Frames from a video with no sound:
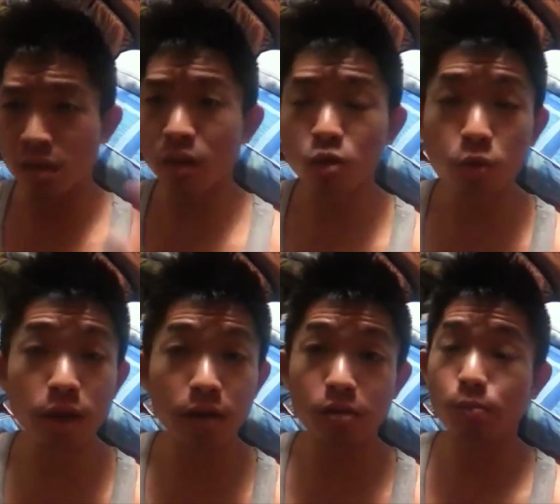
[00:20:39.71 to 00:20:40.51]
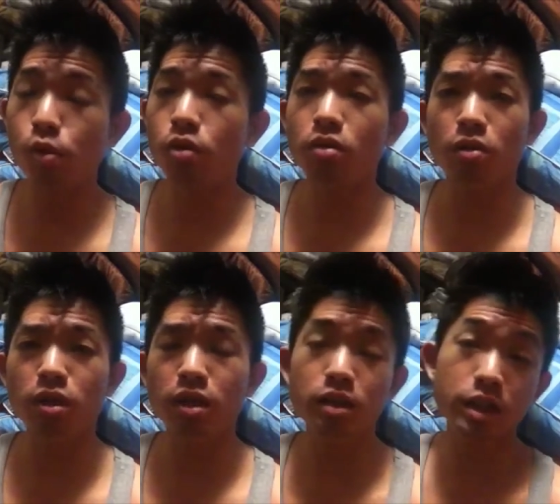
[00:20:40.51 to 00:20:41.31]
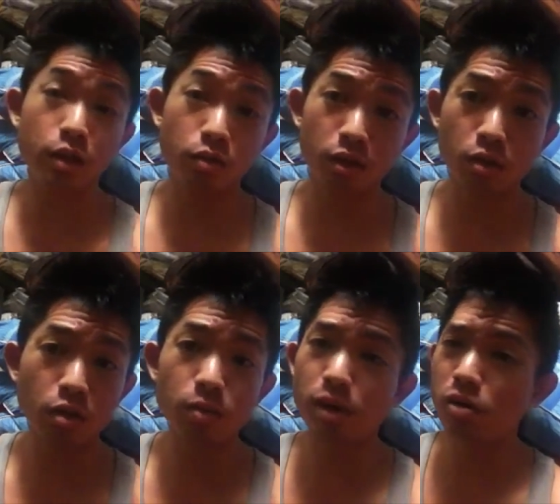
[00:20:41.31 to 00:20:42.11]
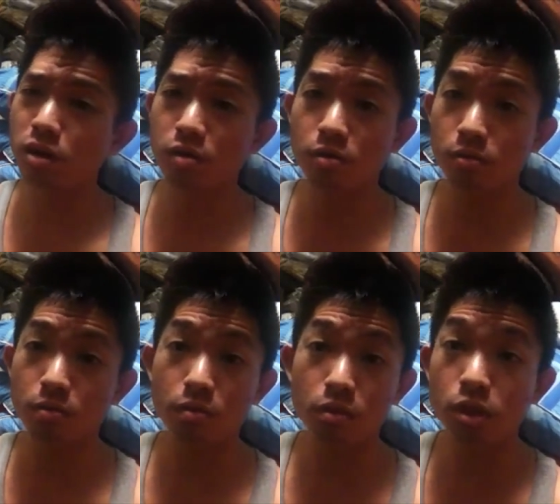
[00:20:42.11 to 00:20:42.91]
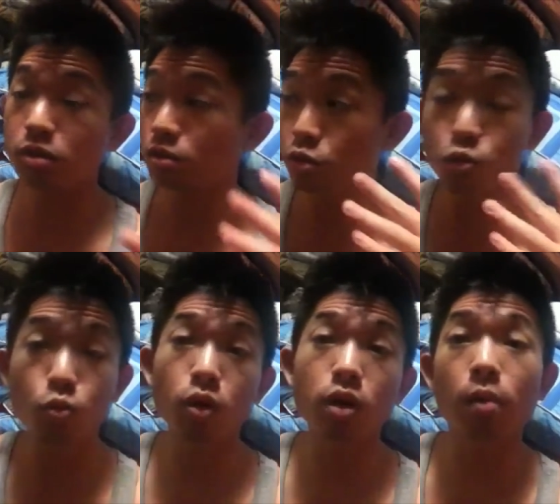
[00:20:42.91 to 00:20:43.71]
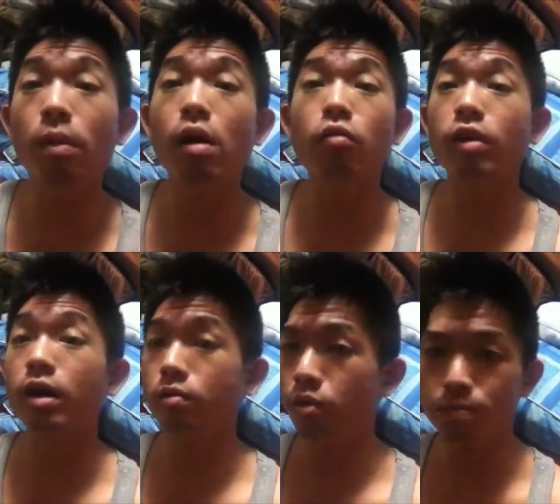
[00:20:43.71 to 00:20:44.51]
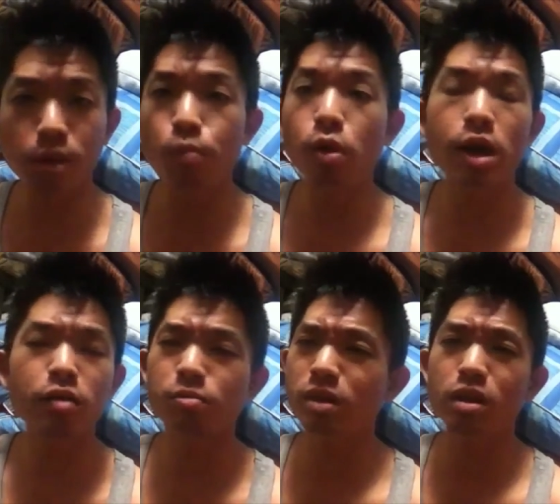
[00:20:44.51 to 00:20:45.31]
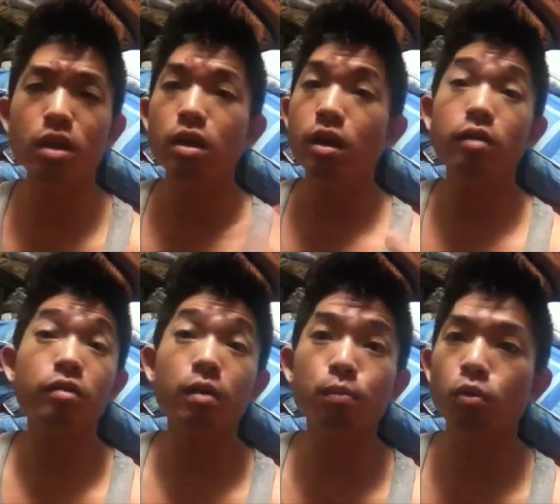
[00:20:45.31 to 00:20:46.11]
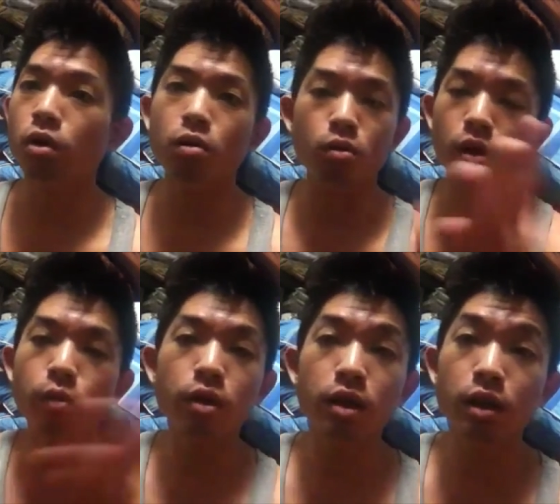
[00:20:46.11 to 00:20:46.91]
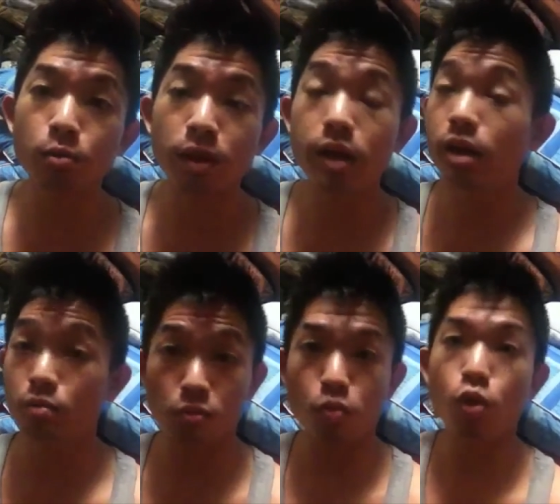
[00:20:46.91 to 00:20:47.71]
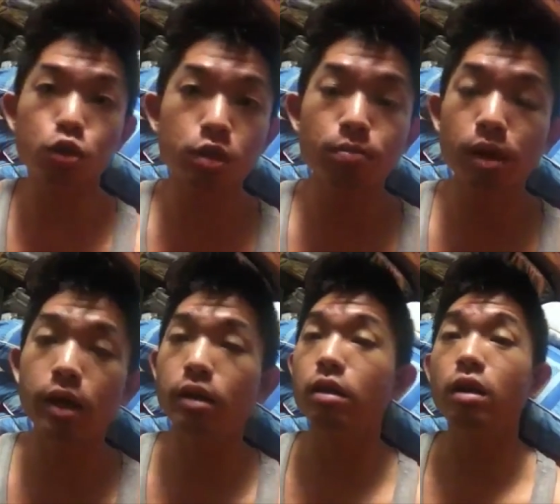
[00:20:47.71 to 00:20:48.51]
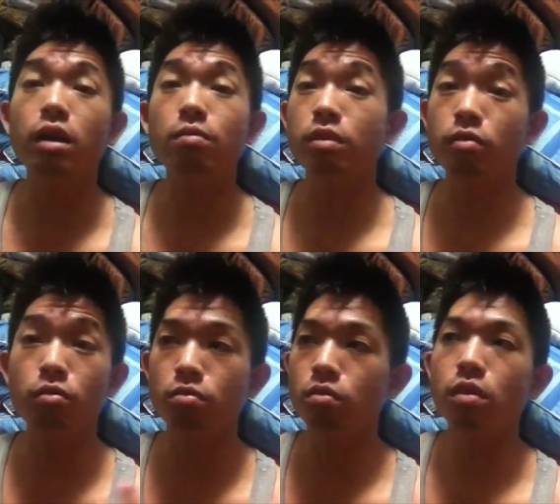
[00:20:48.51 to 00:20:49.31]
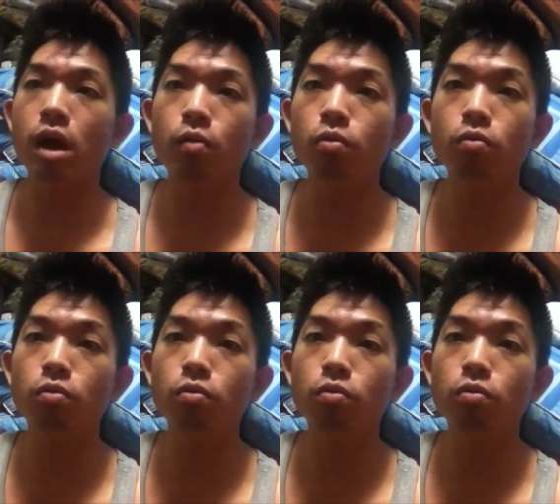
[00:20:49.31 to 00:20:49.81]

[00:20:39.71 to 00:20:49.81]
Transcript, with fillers: another way I support all the other channels I talked about is just through word of mouth. I when people ask me, example, oh, I want to learn how to play a game. Watch it, play it. Um, it I